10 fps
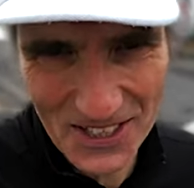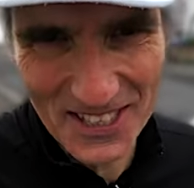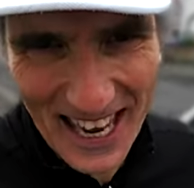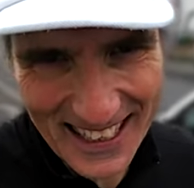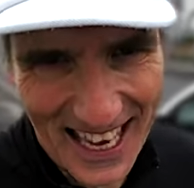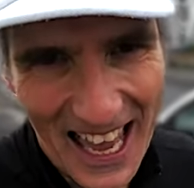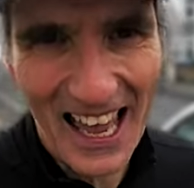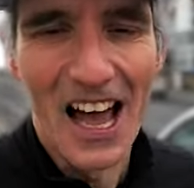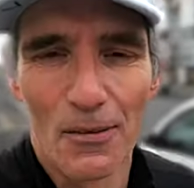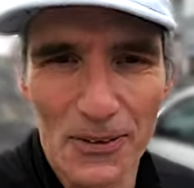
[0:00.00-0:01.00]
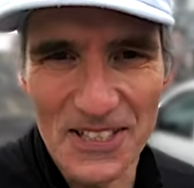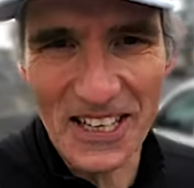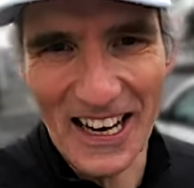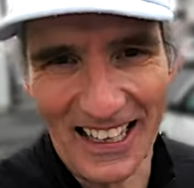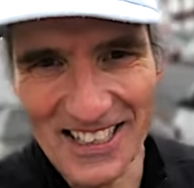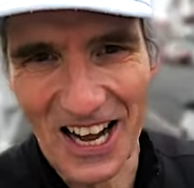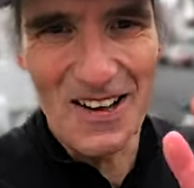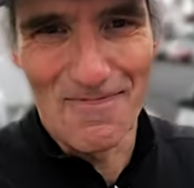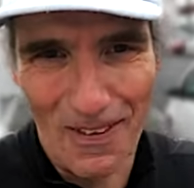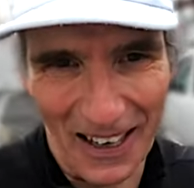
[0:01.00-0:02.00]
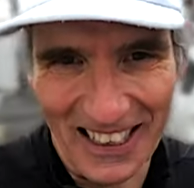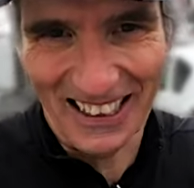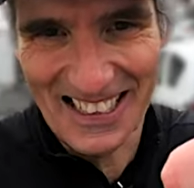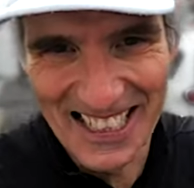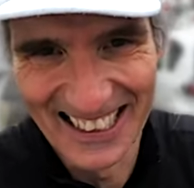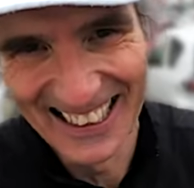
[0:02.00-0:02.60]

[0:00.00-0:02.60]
Take care. We'll see you next time. Bye, guys.